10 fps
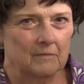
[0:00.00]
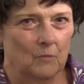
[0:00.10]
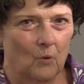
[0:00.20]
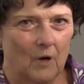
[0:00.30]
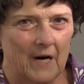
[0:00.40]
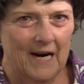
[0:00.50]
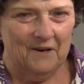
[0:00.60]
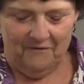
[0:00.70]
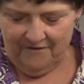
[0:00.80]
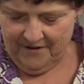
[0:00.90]

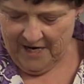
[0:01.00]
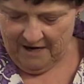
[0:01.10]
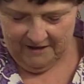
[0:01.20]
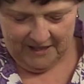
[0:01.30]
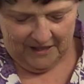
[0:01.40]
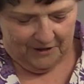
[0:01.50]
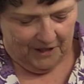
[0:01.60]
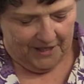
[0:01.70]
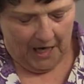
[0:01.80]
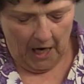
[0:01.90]
Wow, very
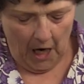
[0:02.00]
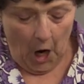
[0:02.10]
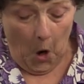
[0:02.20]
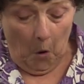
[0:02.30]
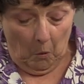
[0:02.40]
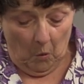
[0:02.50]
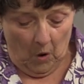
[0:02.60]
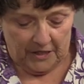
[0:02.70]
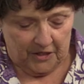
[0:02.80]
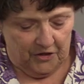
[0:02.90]
good.
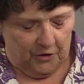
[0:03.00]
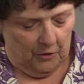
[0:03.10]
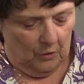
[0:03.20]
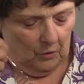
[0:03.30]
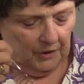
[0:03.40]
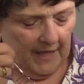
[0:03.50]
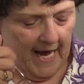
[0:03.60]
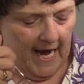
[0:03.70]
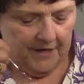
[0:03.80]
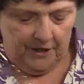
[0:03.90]
What two
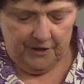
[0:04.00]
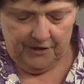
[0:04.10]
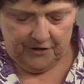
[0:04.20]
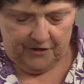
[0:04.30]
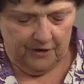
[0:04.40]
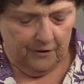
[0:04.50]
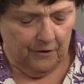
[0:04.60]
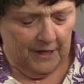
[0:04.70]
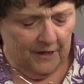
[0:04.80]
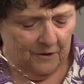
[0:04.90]
letters
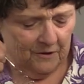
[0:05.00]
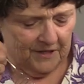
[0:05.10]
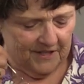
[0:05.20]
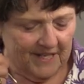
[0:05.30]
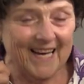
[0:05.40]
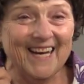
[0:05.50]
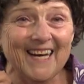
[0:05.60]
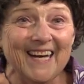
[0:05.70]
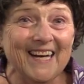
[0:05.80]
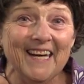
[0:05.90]
do you
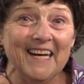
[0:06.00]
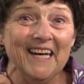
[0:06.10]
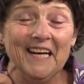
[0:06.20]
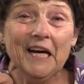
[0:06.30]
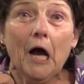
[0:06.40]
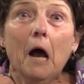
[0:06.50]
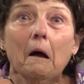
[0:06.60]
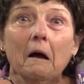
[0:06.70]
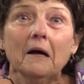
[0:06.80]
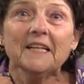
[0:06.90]
see?
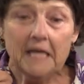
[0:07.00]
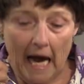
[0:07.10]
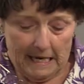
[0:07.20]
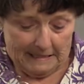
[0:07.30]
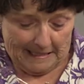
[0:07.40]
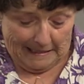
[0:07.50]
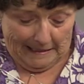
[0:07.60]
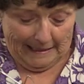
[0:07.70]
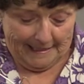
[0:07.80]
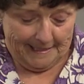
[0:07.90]
Yes,
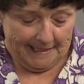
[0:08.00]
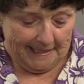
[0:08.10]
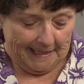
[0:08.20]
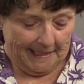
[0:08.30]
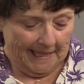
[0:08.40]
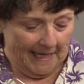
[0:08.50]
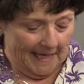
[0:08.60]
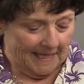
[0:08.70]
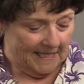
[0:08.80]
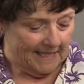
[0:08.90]
D,
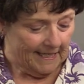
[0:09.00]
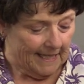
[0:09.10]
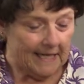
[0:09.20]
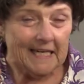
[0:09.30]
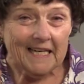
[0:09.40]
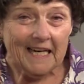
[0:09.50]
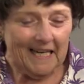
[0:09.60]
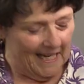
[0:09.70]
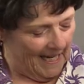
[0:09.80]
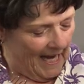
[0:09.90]
D.
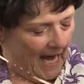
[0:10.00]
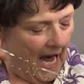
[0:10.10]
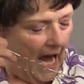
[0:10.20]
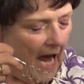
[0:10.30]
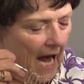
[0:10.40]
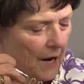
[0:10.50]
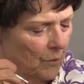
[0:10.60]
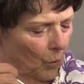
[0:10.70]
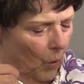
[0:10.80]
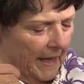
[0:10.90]

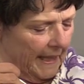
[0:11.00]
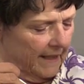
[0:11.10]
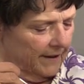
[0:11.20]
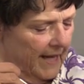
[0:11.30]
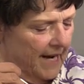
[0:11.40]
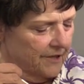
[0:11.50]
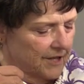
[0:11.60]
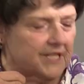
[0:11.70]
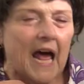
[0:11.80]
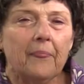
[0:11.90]
And what
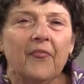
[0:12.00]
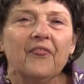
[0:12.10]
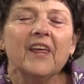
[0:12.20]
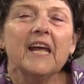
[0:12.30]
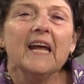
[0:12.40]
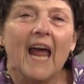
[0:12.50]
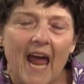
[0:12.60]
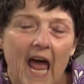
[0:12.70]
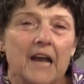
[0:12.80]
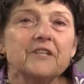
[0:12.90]
letters at the
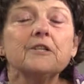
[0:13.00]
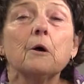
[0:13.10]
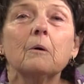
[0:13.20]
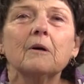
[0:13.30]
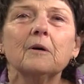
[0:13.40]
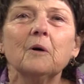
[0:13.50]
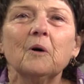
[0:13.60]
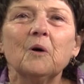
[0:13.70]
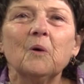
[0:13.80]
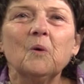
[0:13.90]
end?
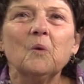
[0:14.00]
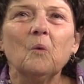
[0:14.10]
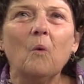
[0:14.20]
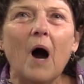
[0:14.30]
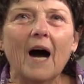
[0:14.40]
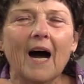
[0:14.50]
Y.